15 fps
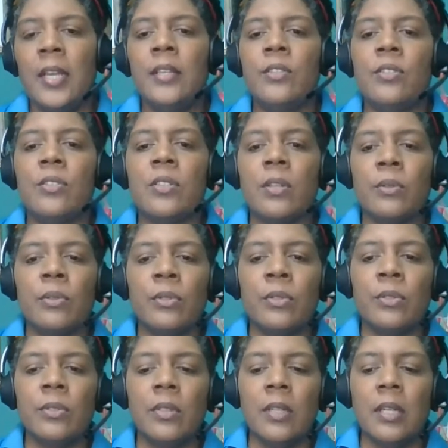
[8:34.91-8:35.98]

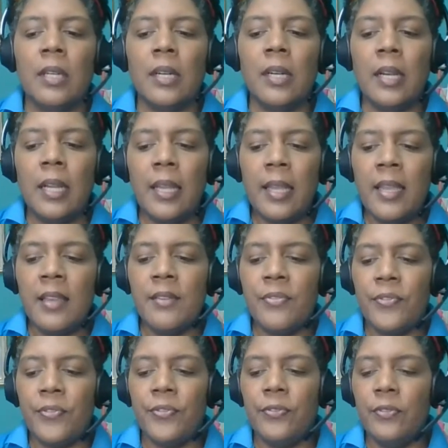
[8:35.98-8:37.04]
So
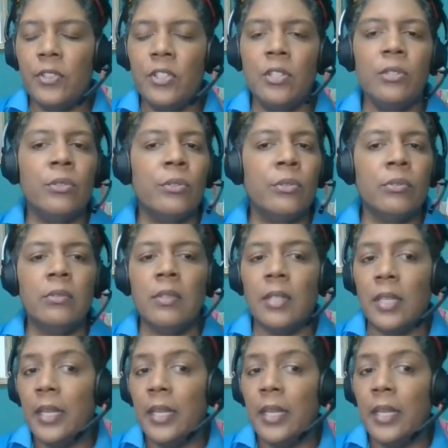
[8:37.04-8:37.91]
if you